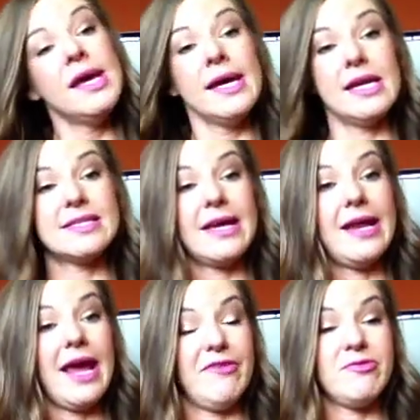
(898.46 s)
and i
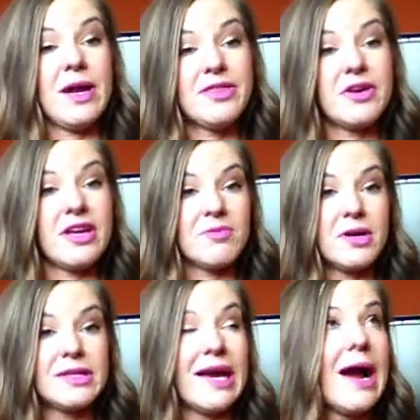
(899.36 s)
said hey for my 30th
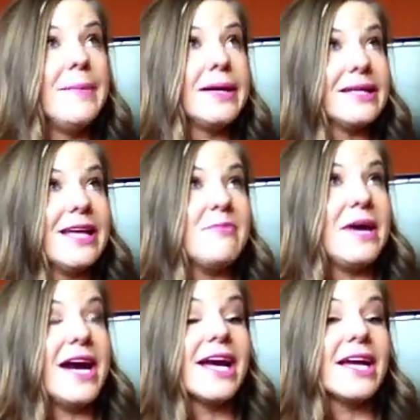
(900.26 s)
birthday i'm gonna get that
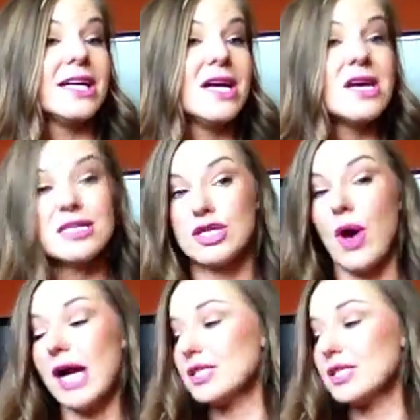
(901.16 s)
bag so i